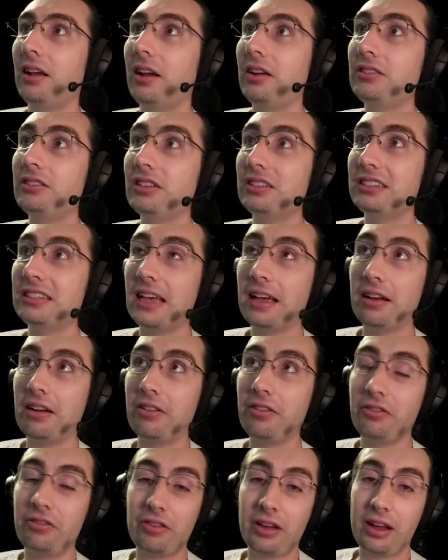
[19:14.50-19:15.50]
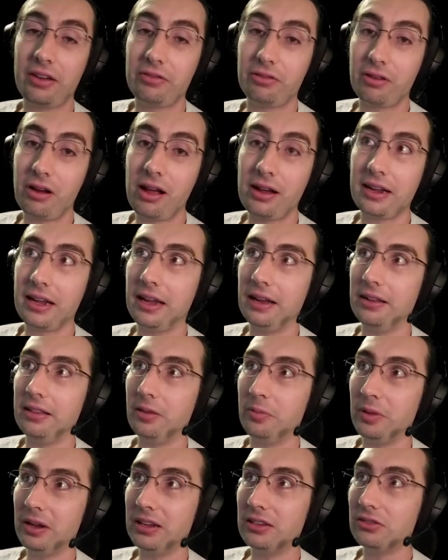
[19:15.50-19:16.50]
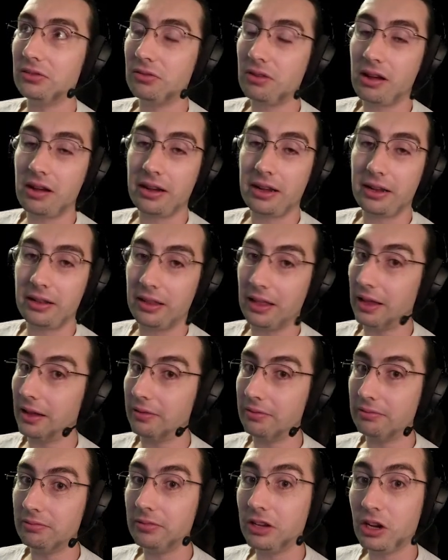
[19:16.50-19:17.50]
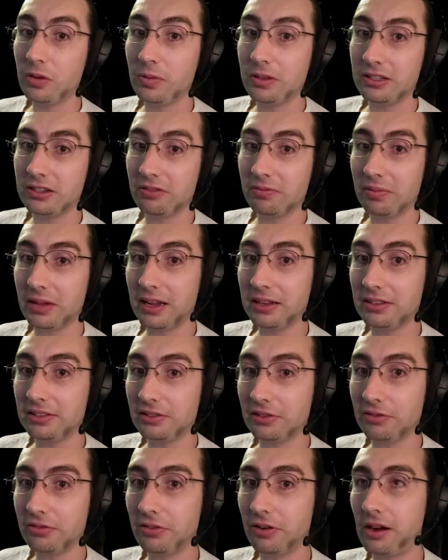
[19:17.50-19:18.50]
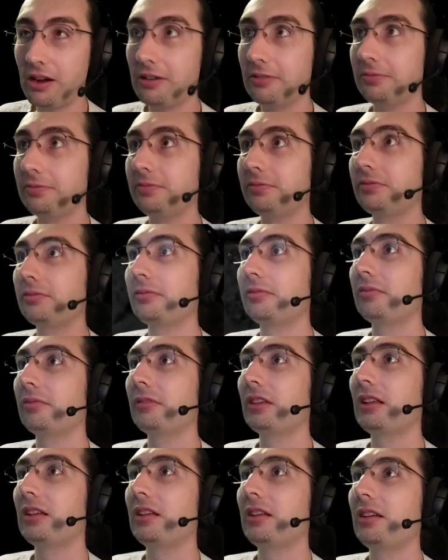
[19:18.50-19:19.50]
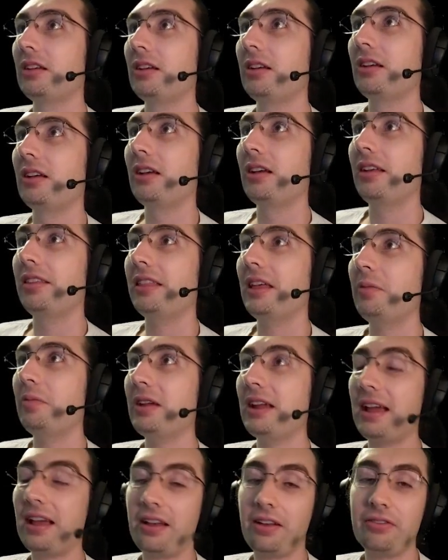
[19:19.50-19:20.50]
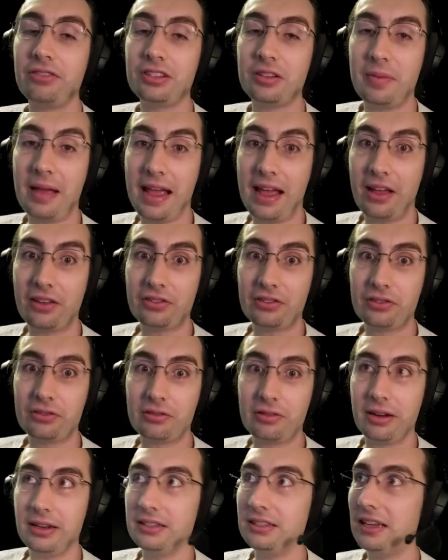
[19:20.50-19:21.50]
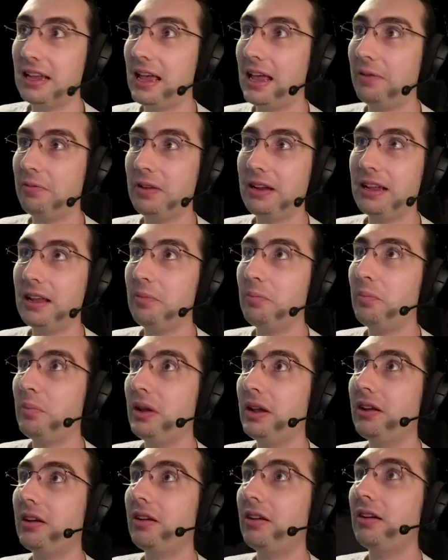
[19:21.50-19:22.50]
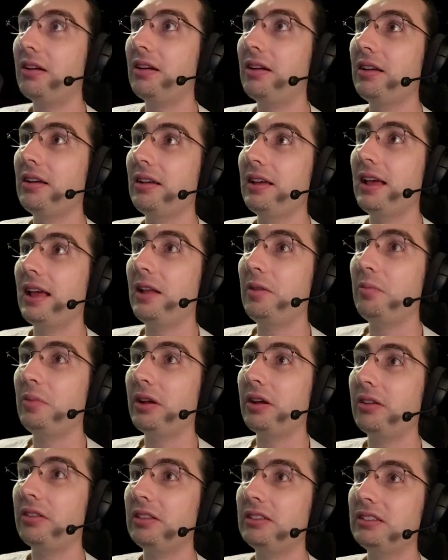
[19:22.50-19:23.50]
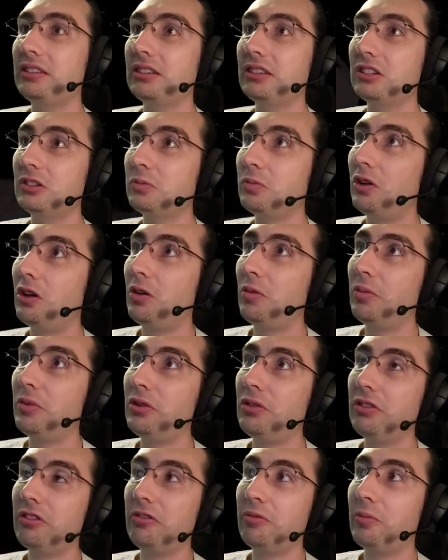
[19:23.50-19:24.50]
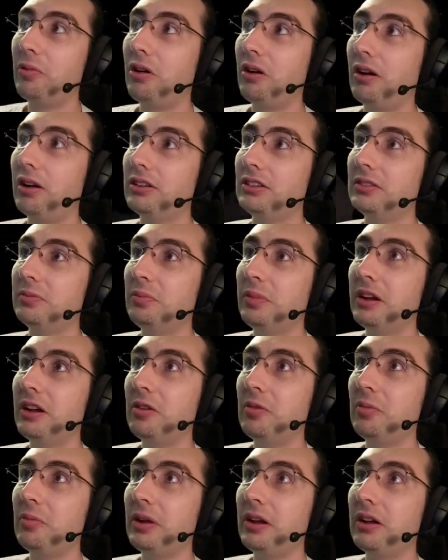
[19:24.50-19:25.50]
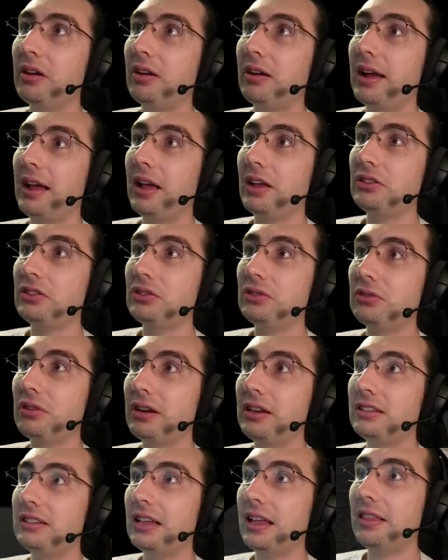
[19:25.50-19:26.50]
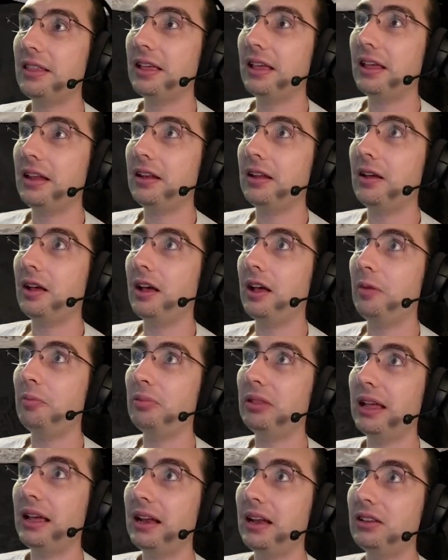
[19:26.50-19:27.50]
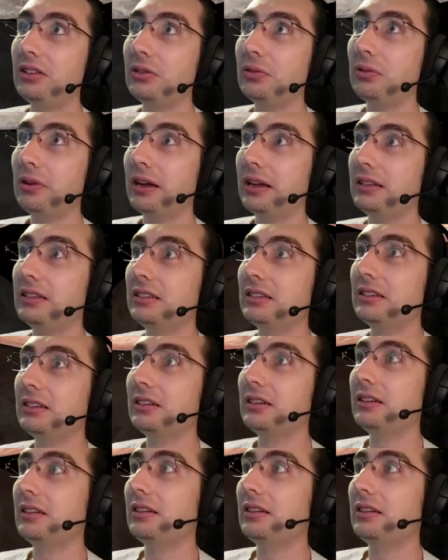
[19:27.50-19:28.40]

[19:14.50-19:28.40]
There's a Saturn V rocket, the biggest rocket that humans have made so far. Then we have some asteroids, and we get bigger and bigger. This is a small moon of Mars. Bigger and bigger asteroids, and then planetoids.